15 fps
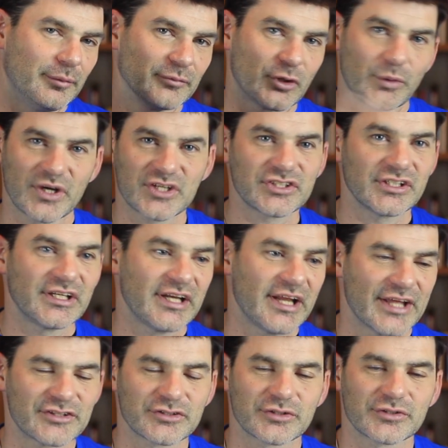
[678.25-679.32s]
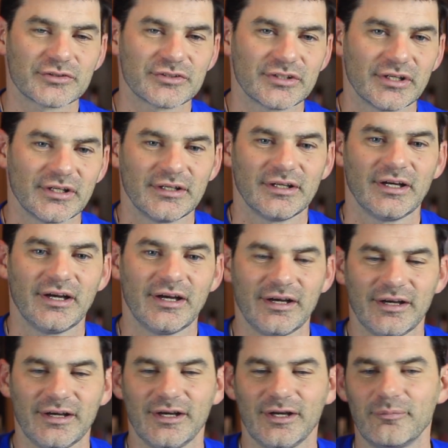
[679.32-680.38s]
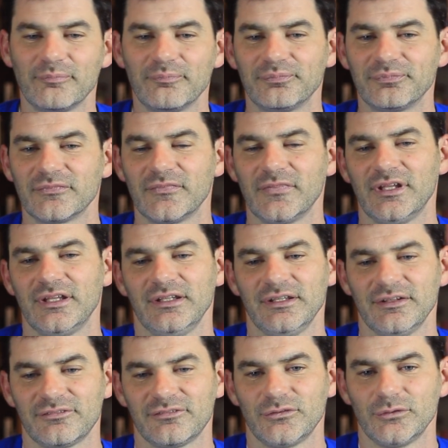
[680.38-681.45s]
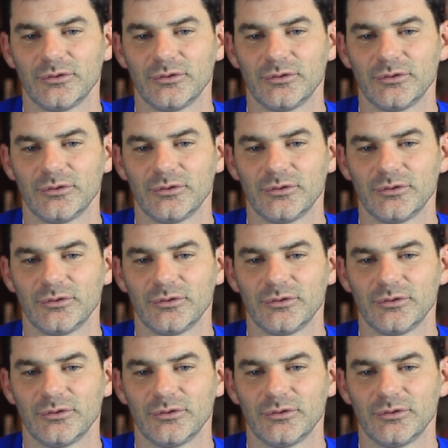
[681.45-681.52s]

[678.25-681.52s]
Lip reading: question and answers. If